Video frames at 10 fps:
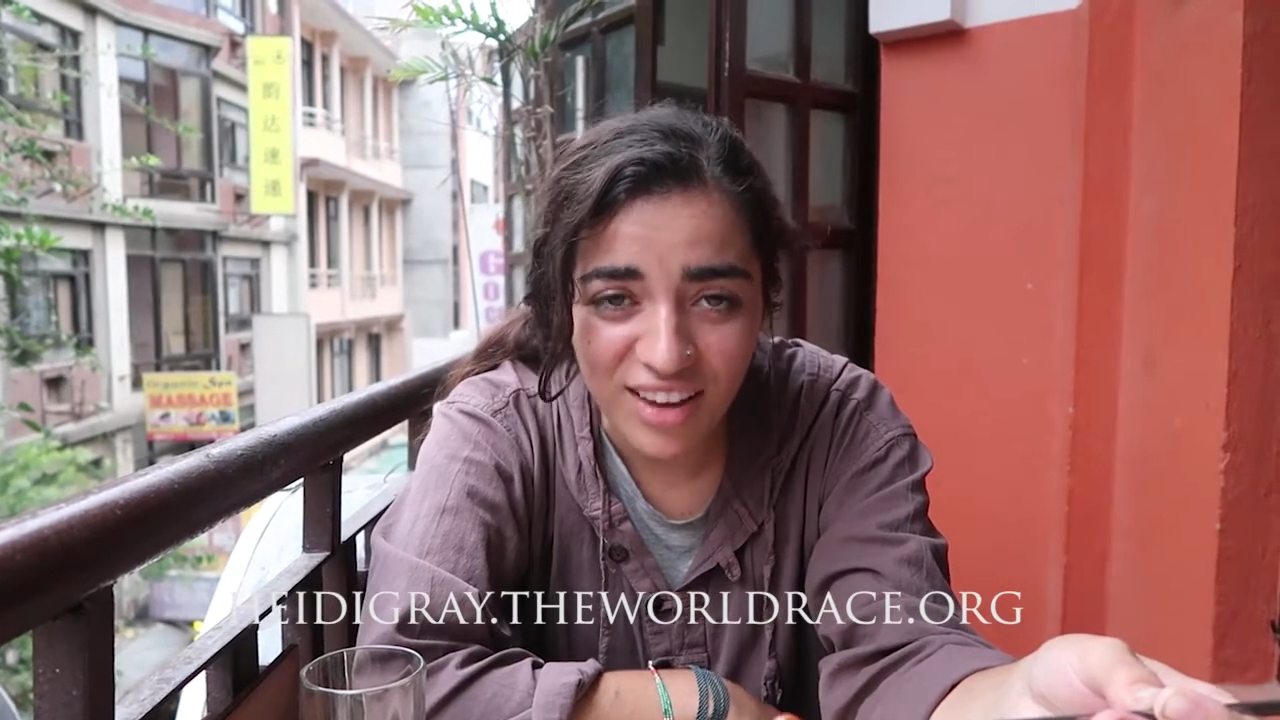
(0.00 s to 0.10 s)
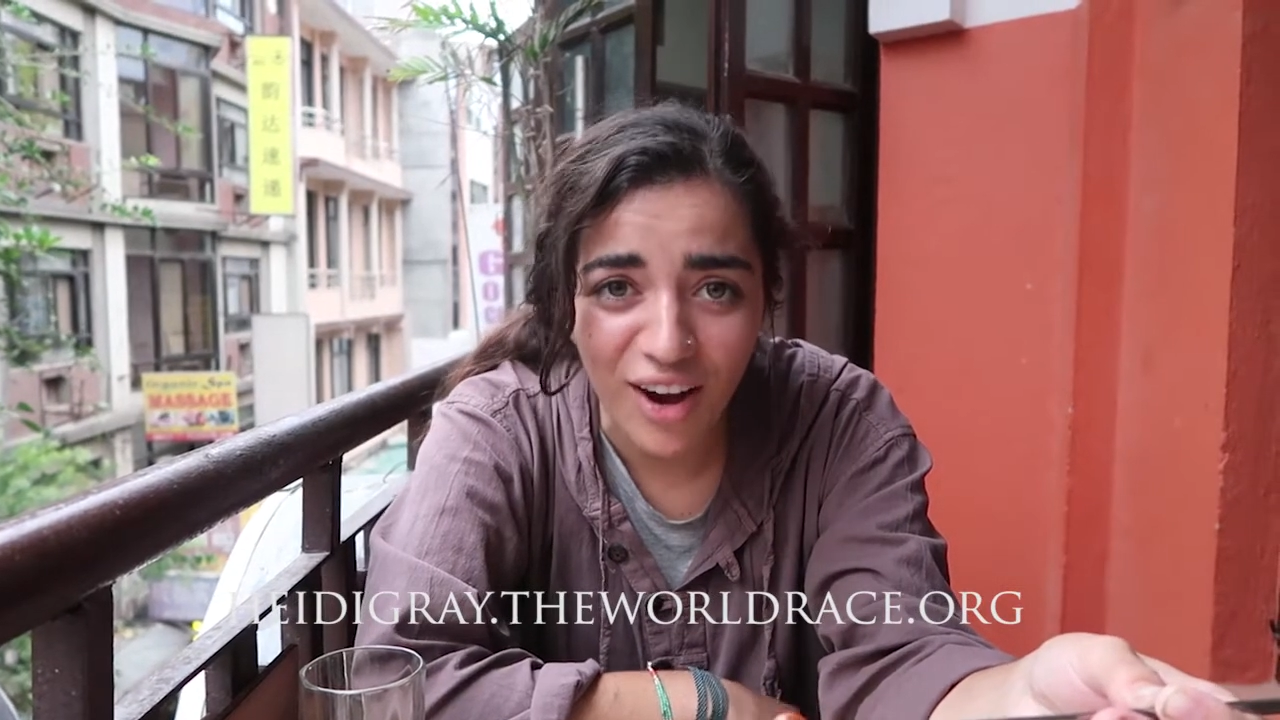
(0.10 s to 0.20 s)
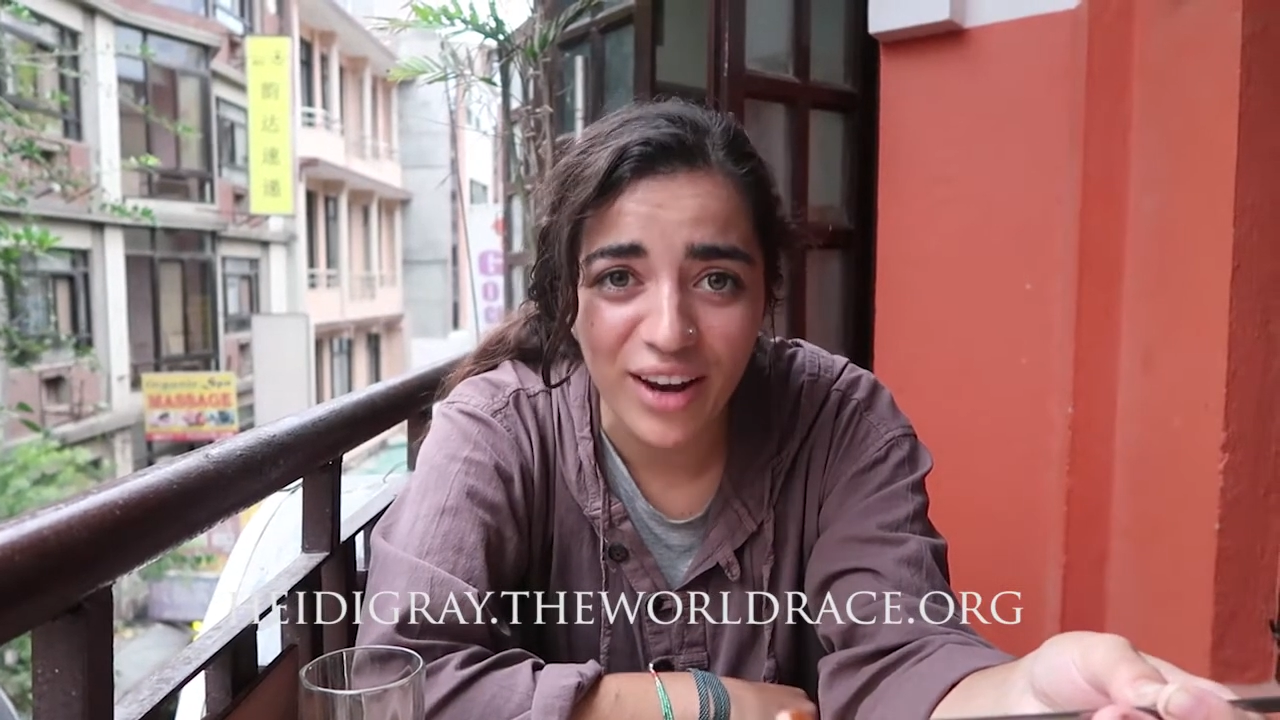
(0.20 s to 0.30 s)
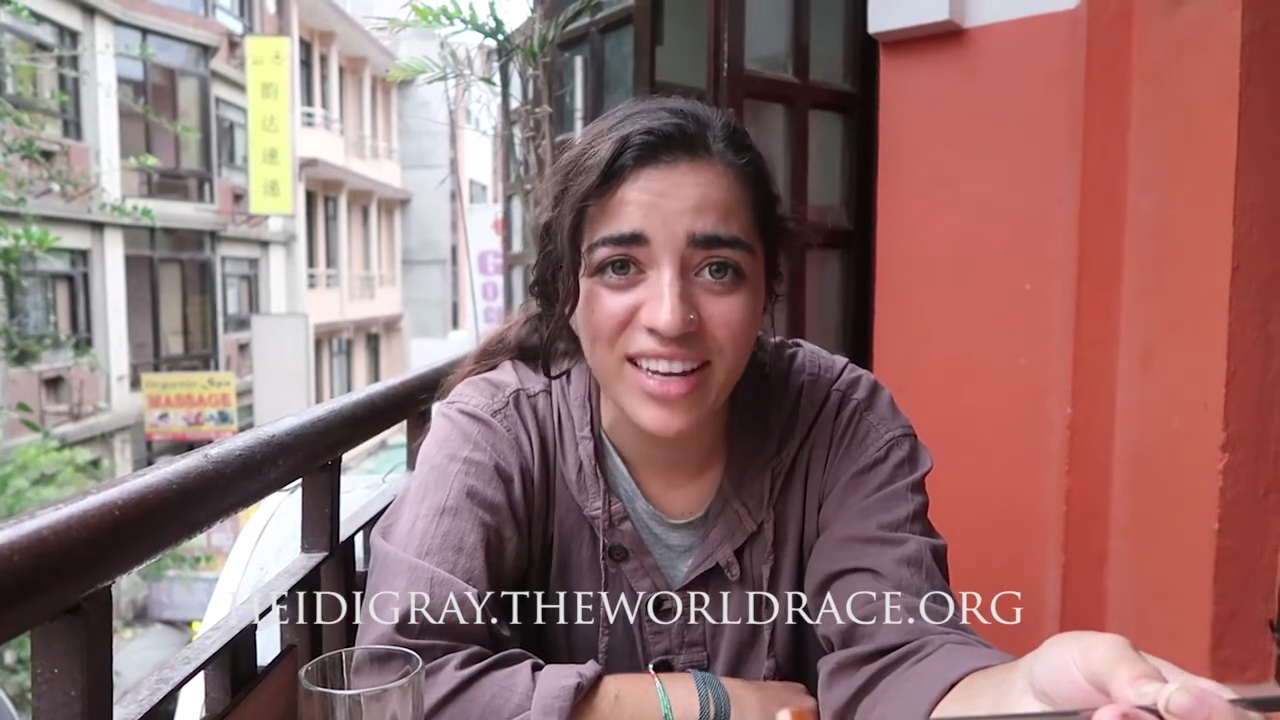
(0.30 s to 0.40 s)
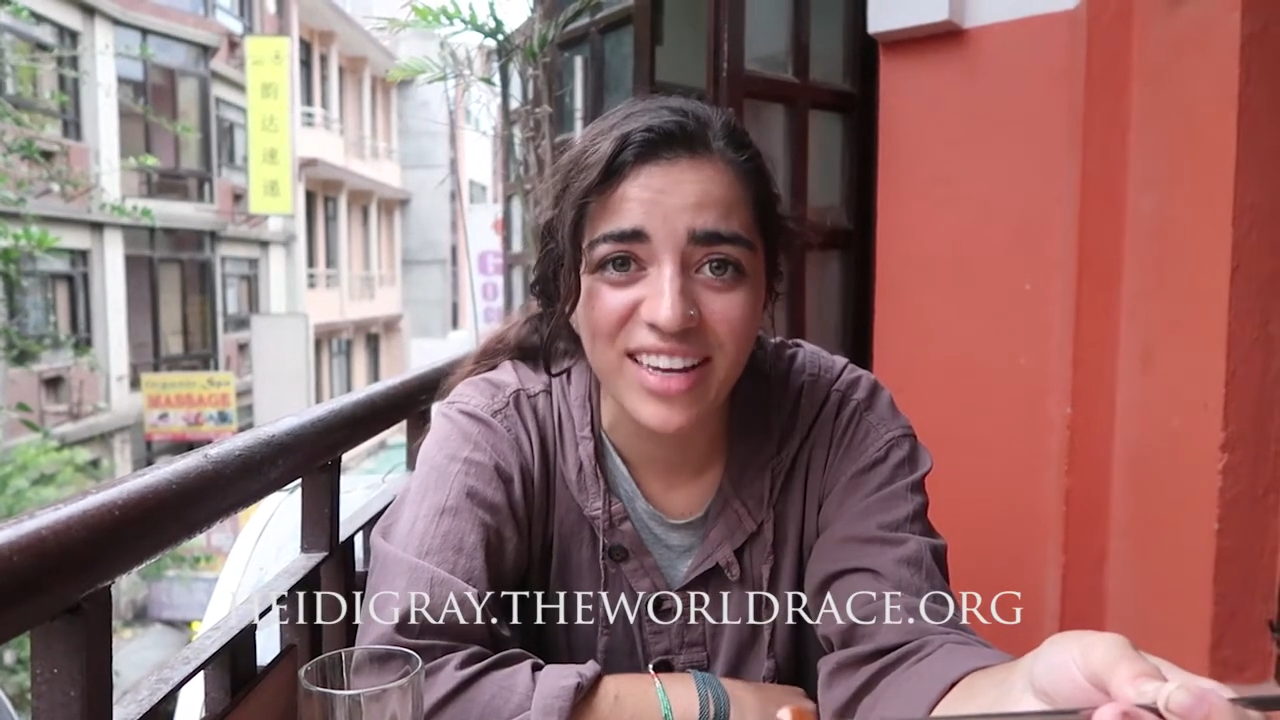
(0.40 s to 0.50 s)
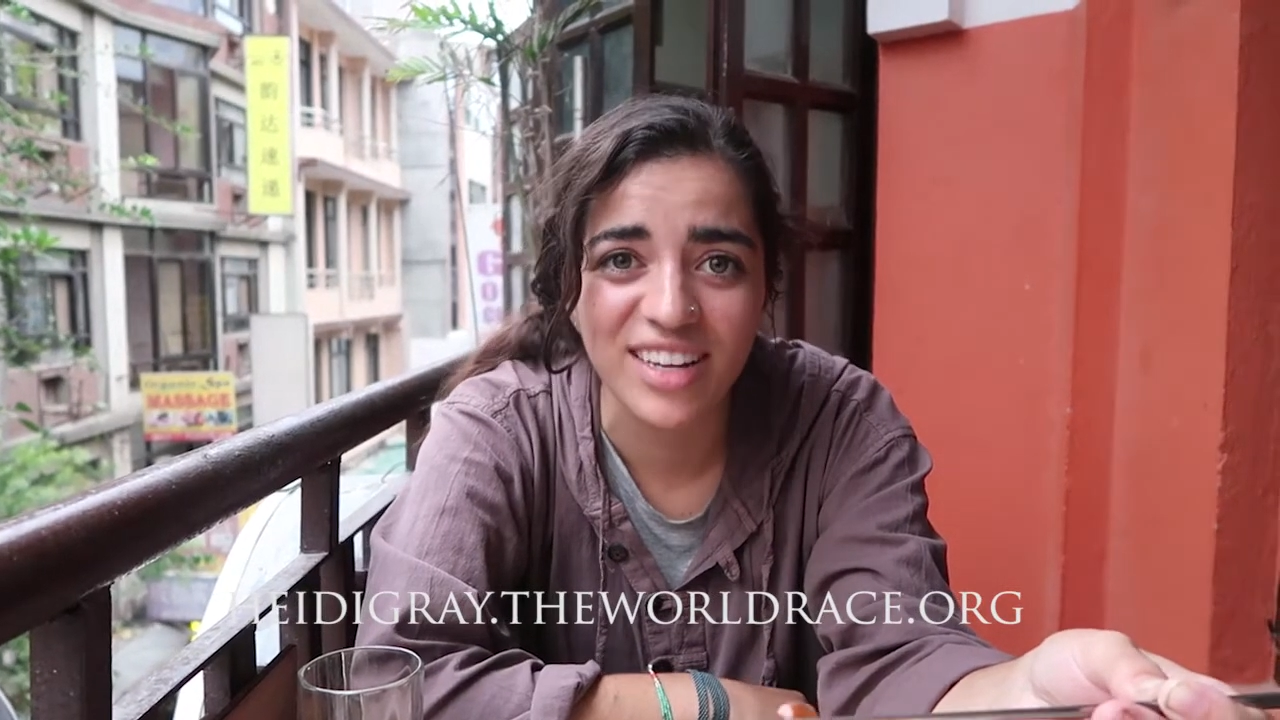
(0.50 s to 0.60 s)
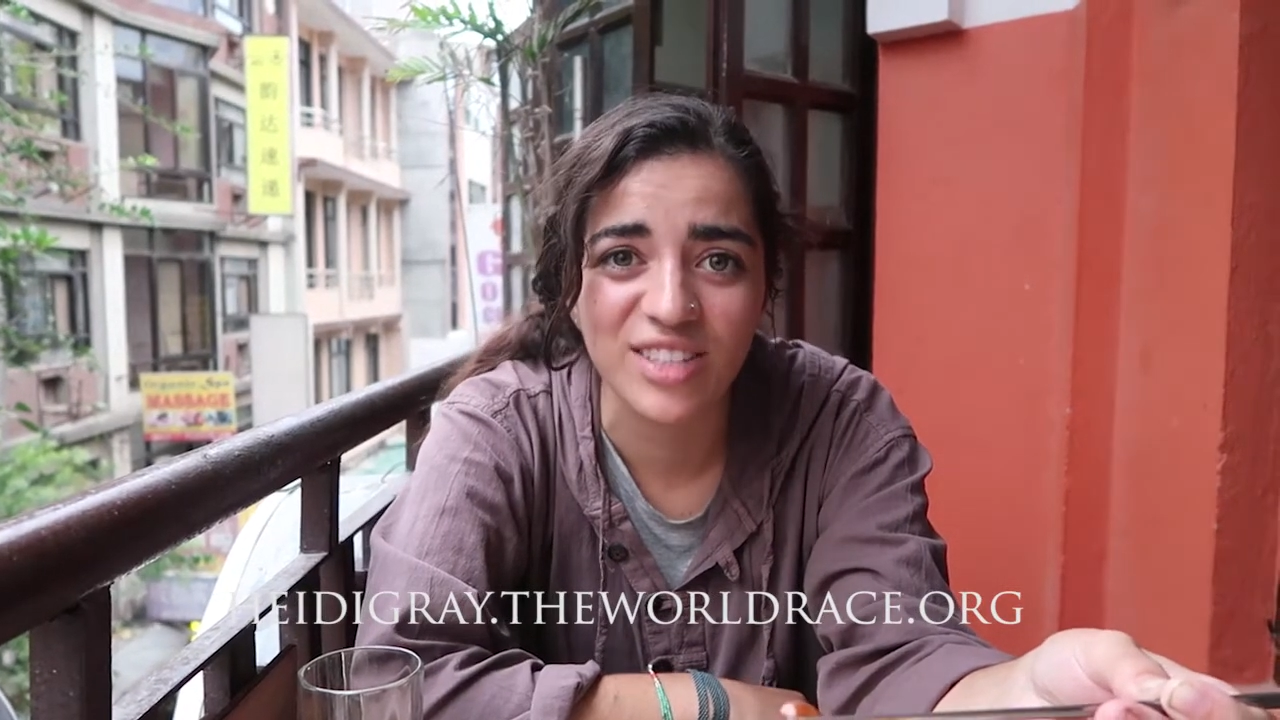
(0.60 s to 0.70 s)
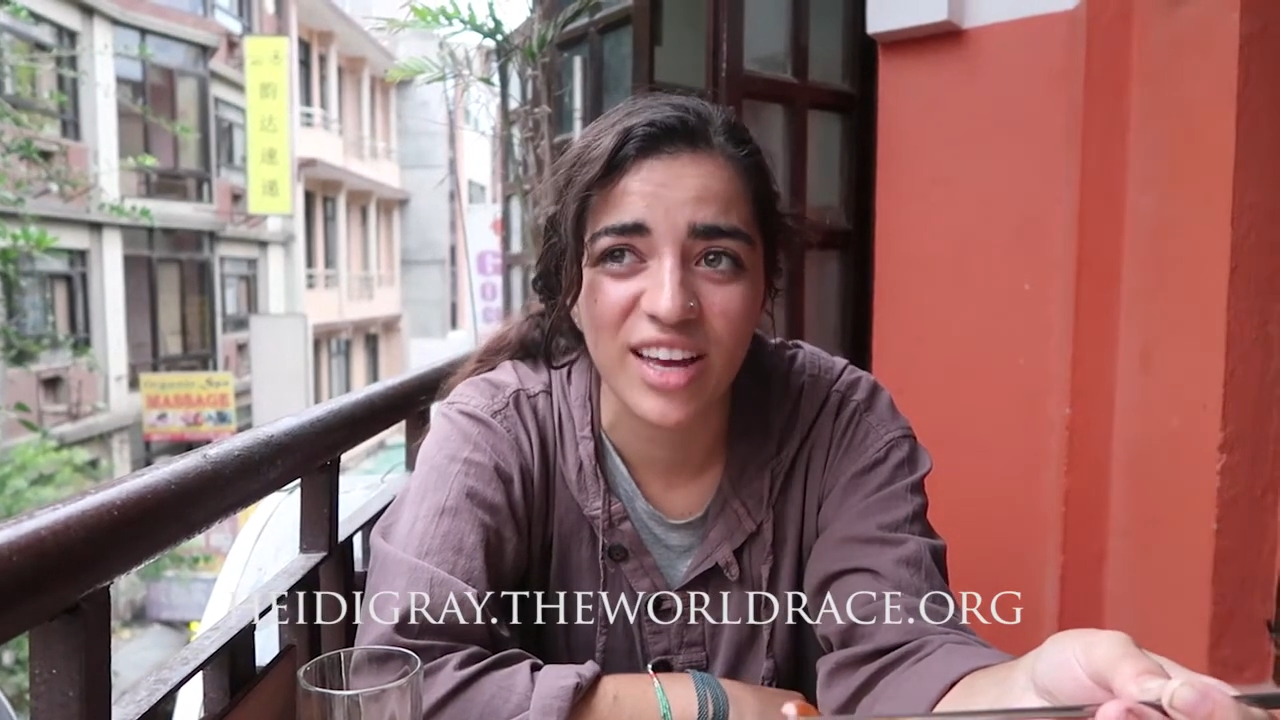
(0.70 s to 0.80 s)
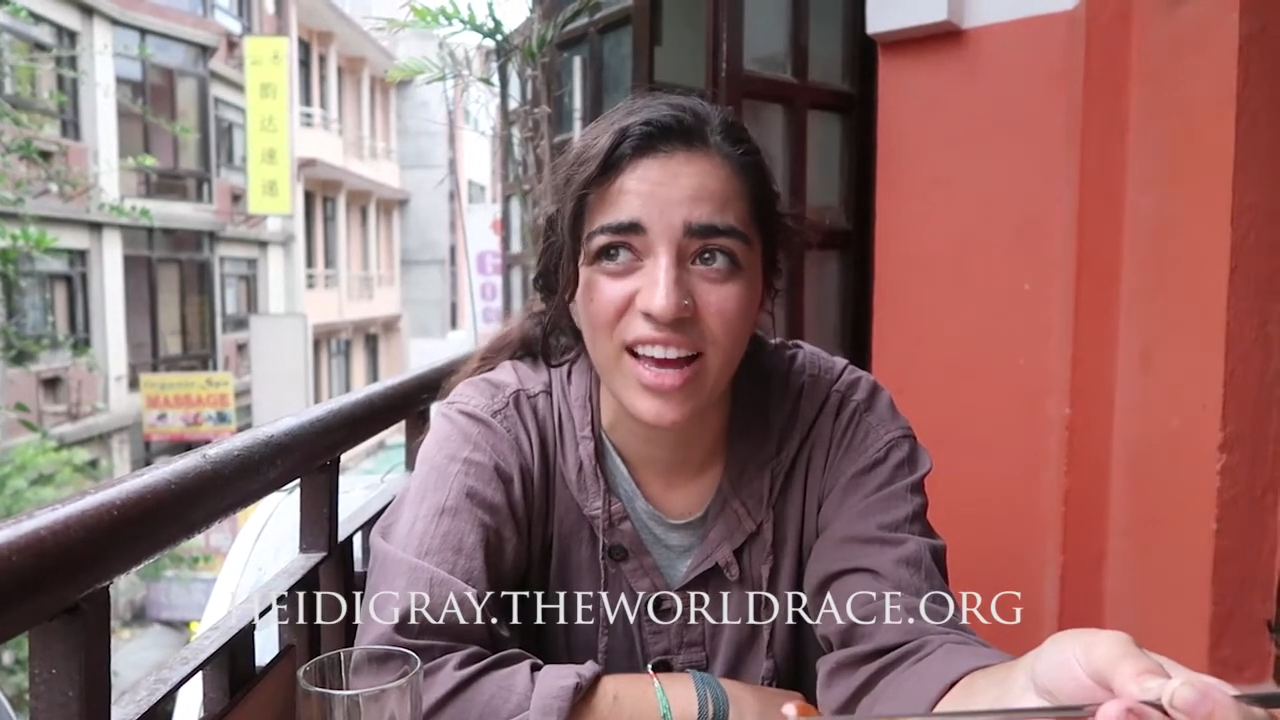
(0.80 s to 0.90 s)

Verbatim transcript: Heidi is